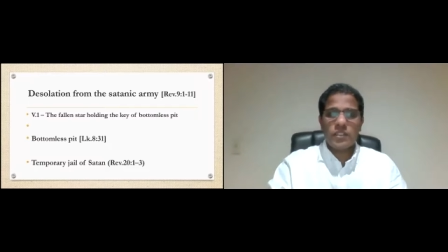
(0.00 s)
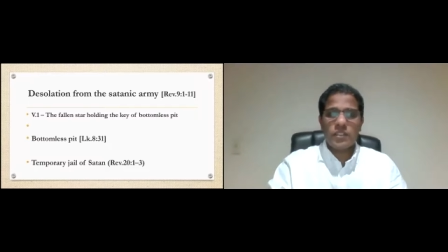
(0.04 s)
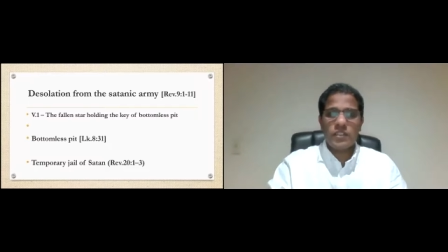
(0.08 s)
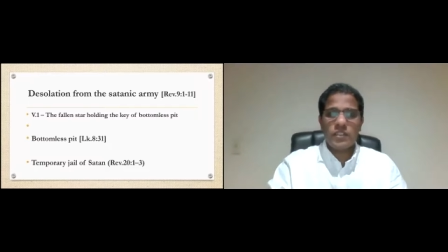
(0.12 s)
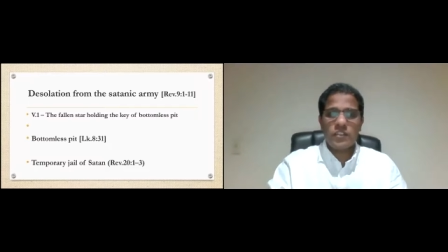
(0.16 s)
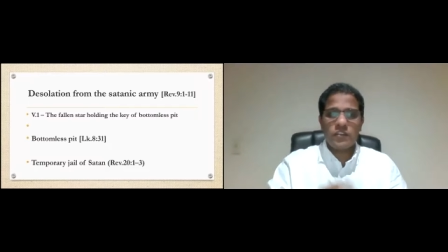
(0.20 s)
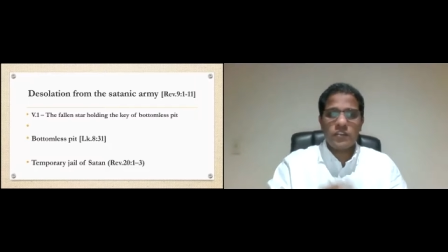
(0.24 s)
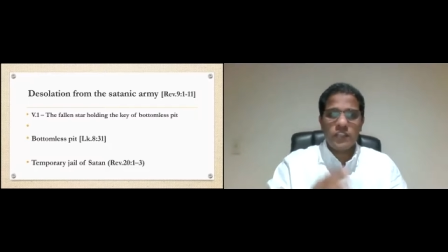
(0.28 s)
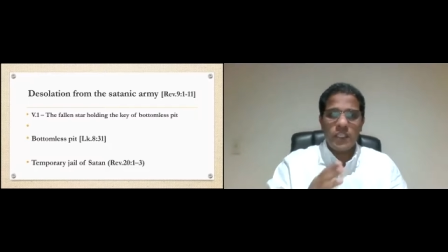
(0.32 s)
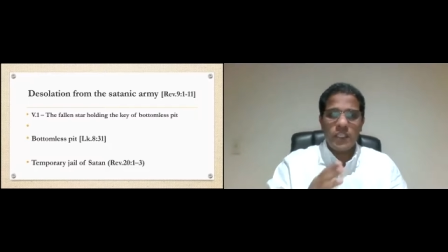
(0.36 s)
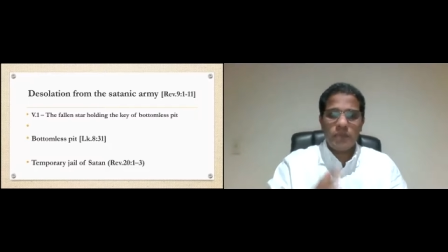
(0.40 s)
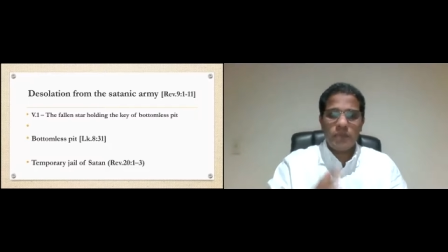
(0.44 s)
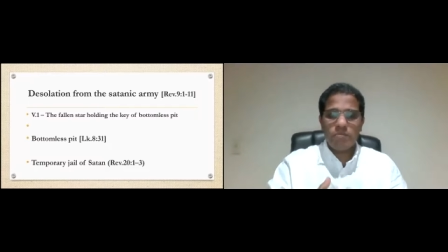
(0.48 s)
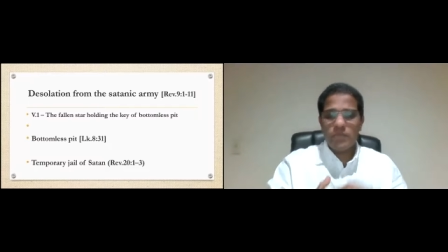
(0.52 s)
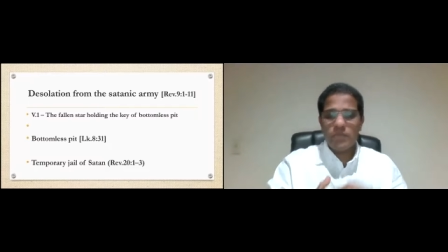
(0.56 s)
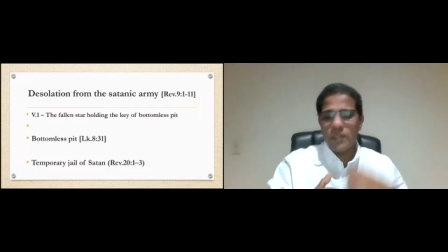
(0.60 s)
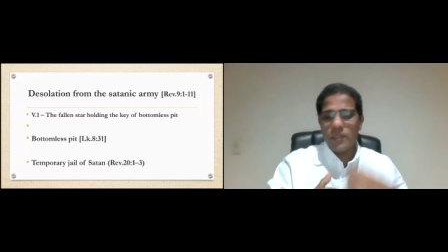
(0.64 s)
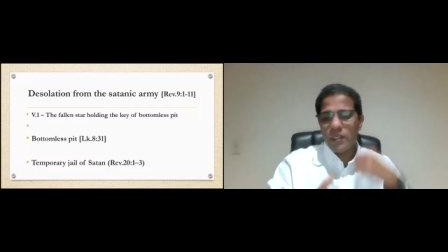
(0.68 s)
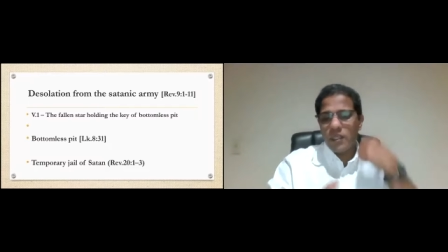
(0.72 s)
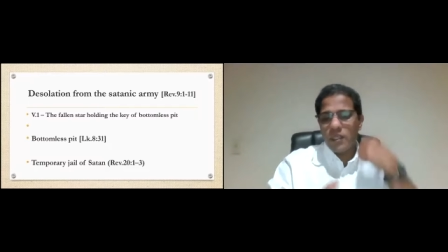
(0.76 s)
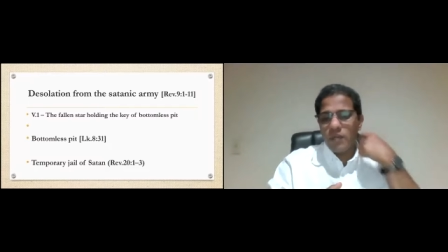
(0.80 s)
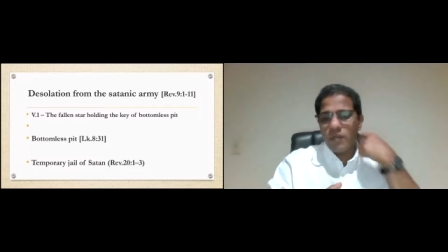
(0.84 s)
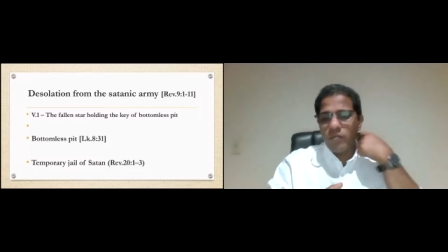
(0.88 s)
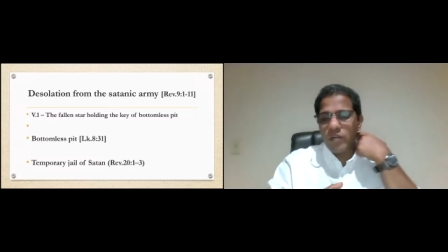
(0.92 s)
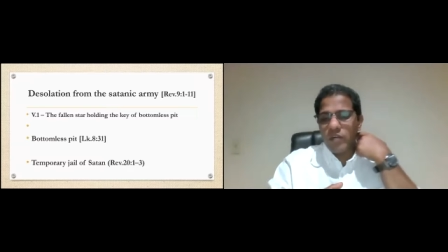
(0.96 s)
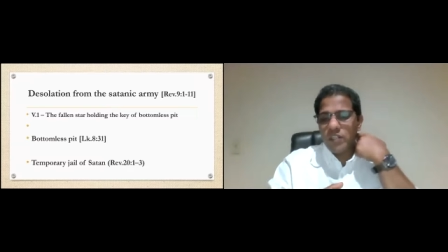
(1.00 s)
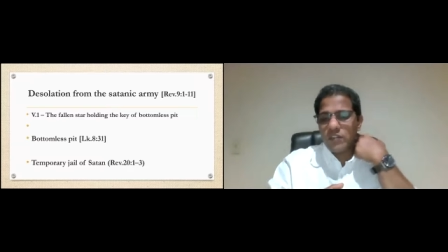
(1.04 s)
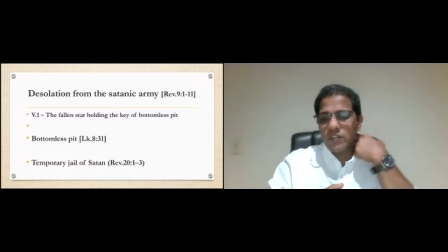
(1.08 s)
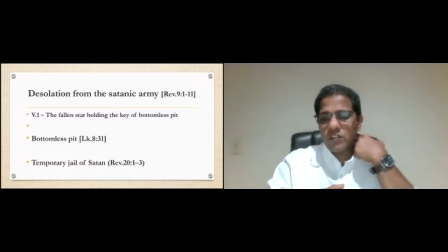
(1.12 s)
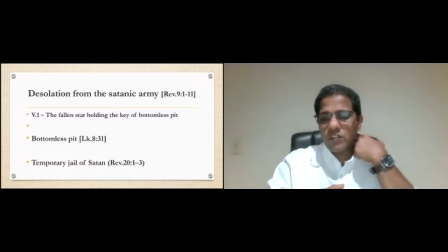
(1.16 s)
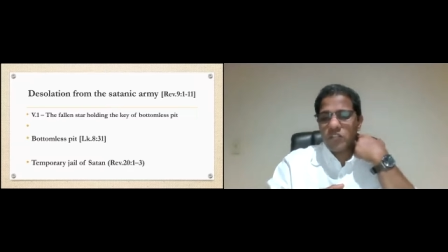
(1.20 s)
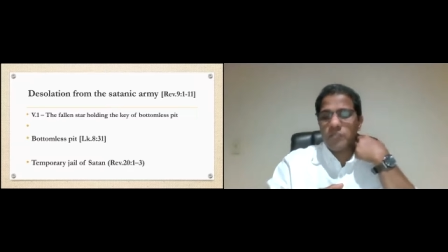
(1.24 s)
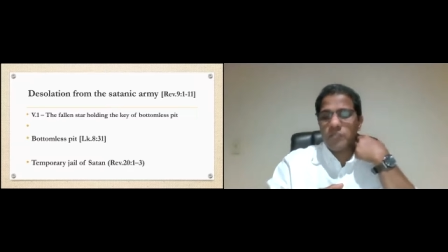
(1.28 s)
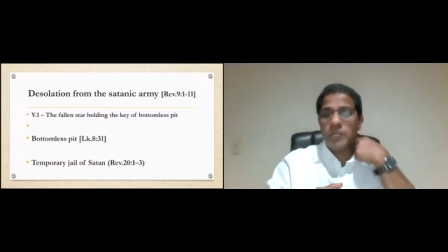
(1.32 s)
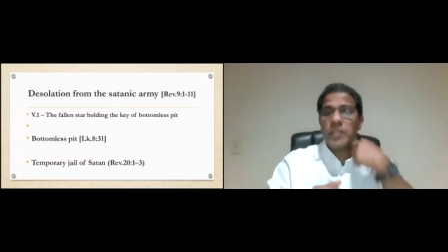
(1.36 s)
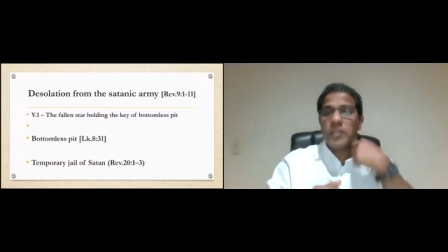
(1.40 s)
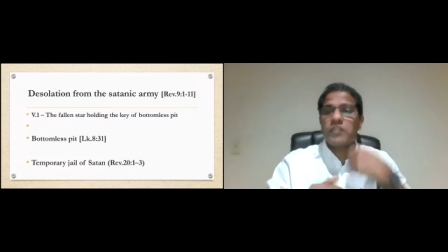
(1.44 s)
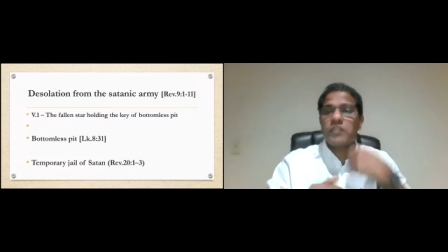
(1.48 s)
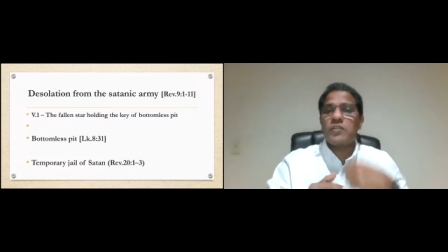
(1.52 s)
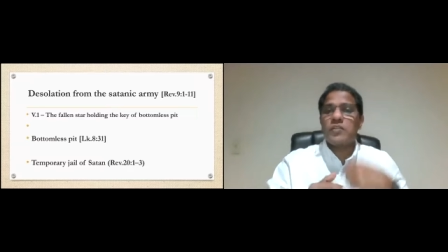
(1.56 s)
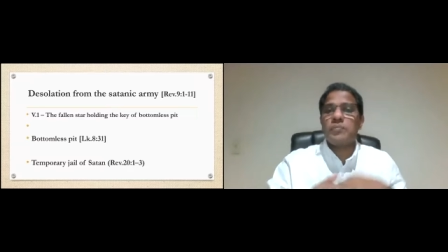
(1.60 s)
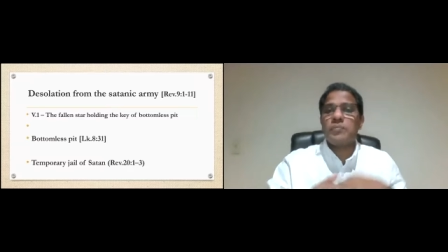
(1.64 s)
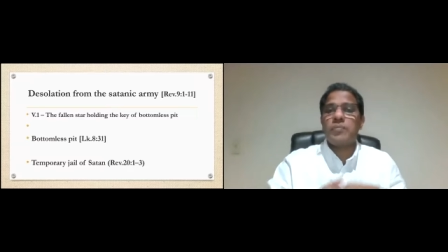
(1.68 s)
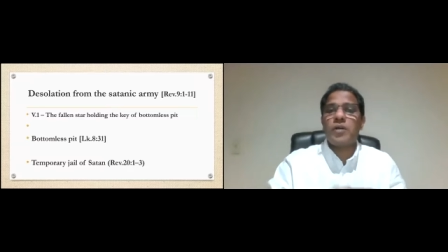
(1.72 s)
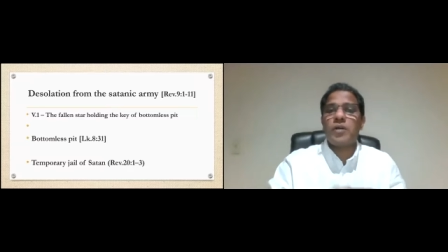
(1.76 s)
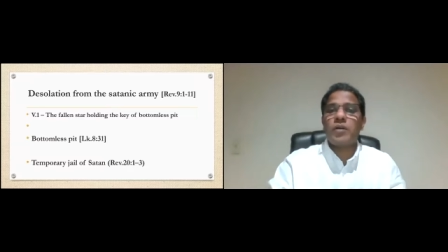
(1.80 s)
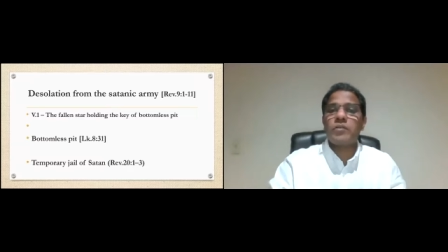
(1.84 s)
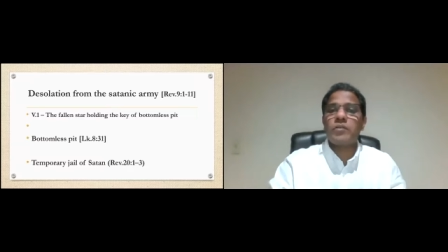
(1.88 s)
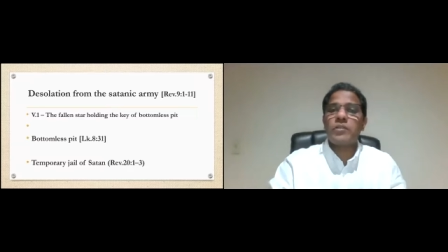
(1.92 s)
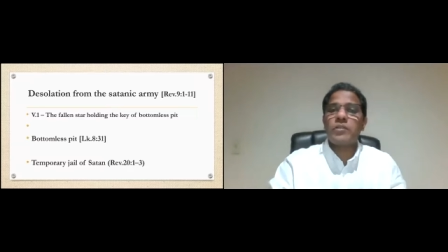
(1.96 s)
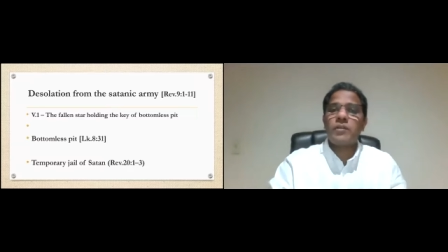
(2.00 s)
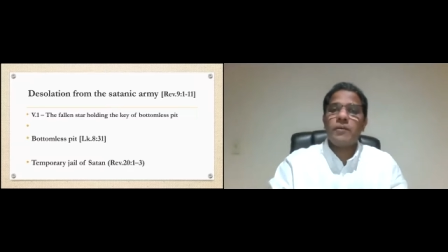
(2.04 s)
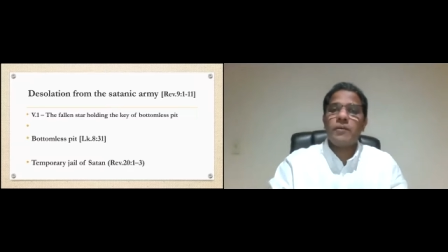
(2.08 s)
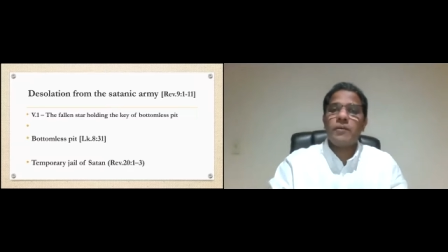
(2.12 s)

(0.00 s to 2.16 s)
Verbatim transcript: The same verse speaks about